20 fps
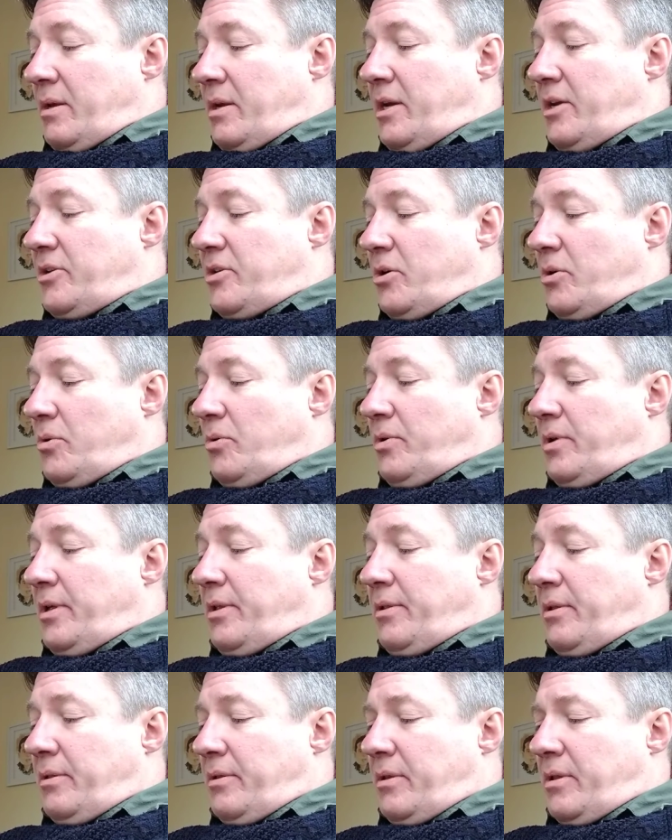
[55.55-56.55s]
He told
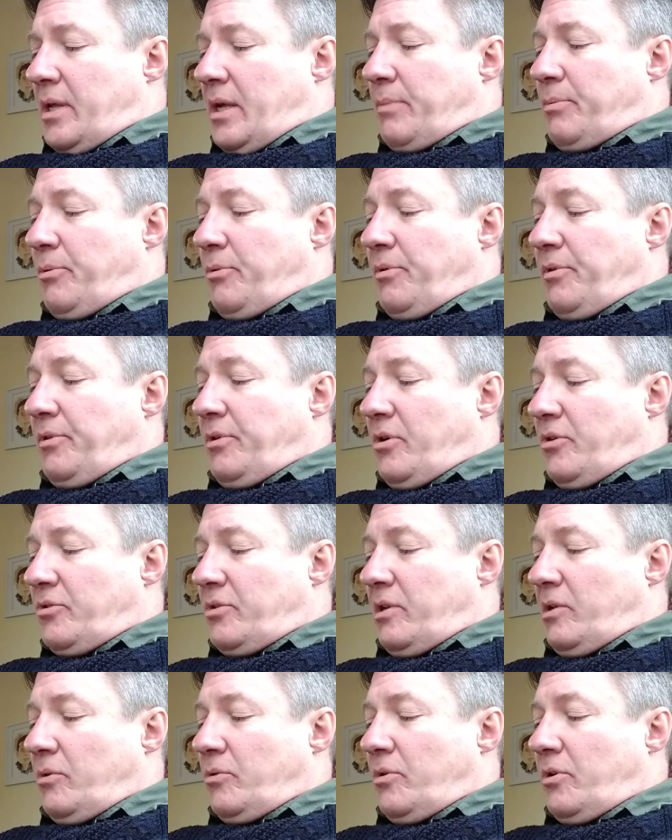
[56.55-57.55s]
his disciples not
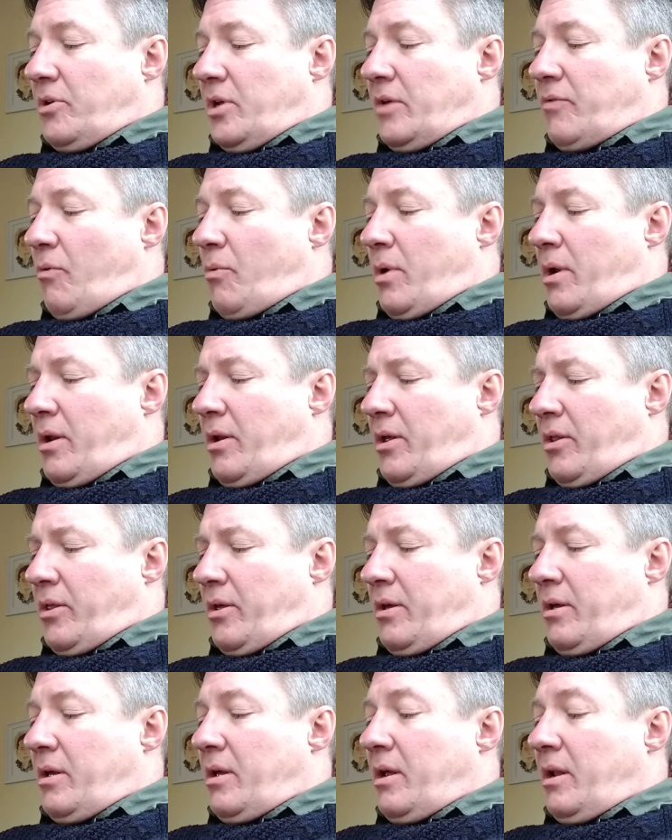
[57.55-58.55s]
to lord it over one
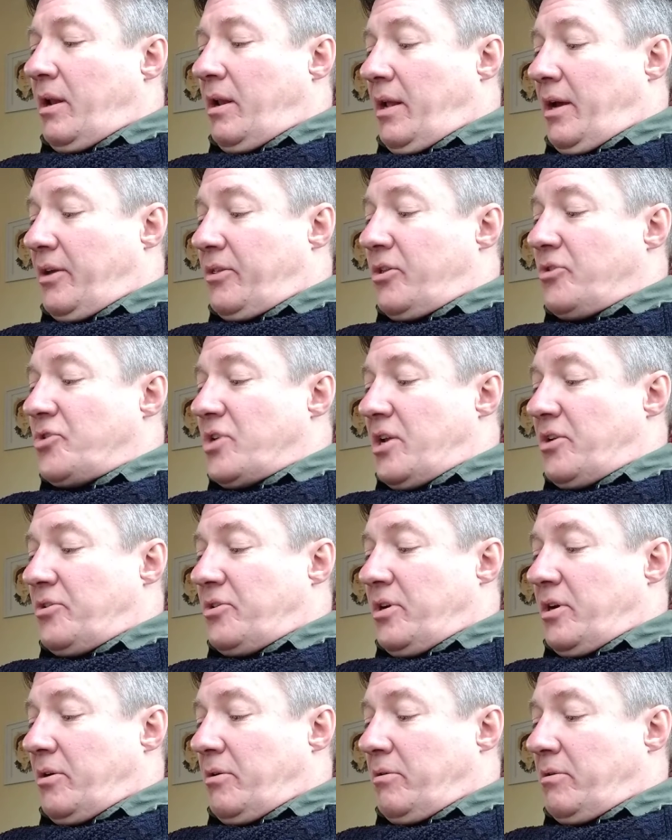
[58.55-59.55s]
another, like the
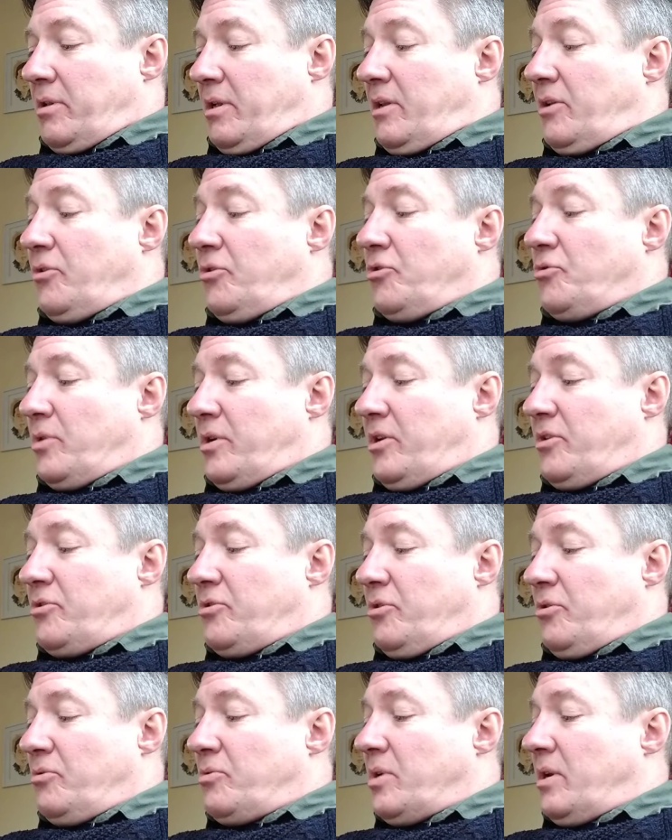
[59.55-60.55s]
Gentiles in Luke
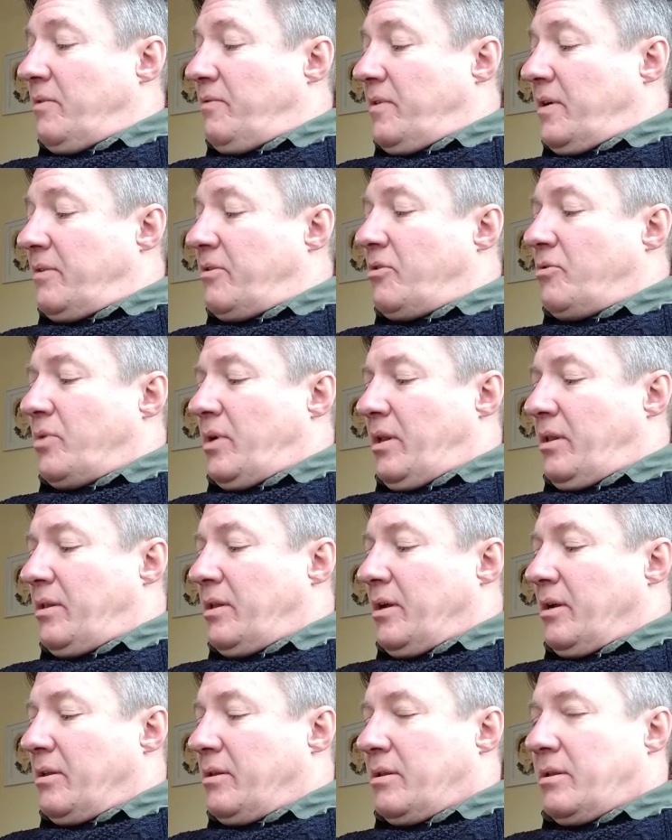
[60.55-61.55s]
22, 25 to
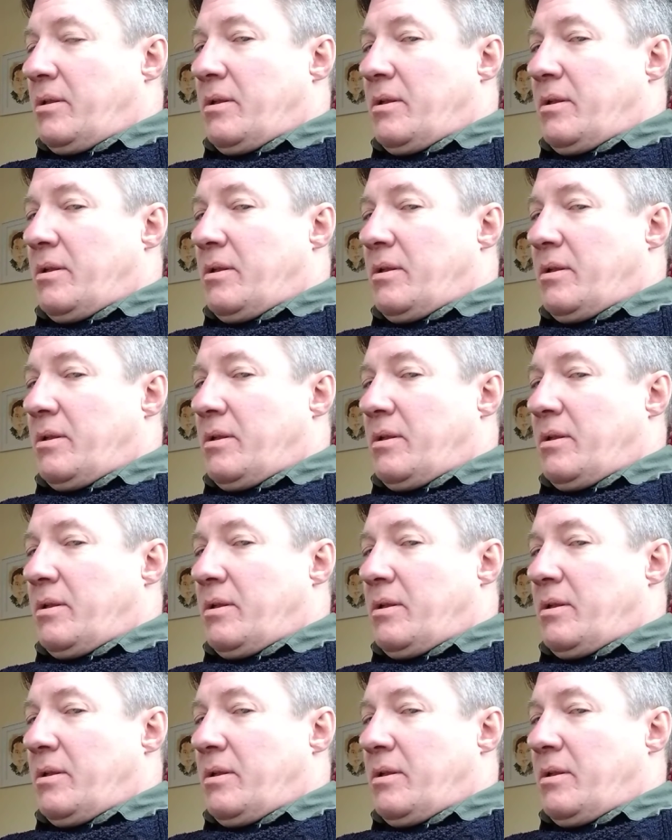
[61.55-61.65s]
26.